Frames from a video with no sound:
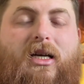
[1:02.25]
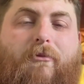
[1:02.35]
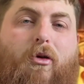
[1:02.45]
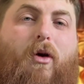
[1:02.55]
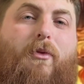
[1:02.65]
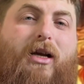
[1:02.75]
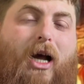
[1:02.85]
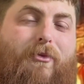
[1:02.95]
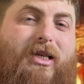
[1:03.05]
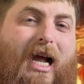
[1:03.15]
But when we
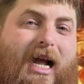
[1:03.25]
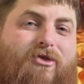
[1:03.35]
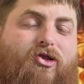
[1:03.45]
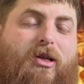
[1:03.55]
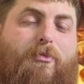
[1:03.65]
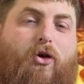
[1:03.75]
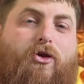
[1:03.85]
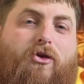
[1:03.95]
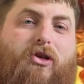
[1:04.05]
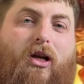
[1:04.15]
come to actually put
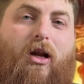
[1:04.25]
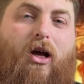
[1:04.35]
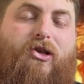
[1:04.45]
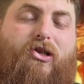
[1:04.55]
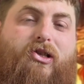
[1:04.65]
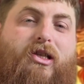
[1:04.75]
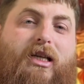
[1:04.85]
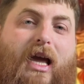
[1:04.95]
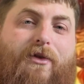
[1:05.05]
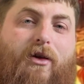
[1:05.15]
those classes
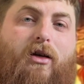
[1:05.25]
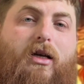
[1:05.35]
together,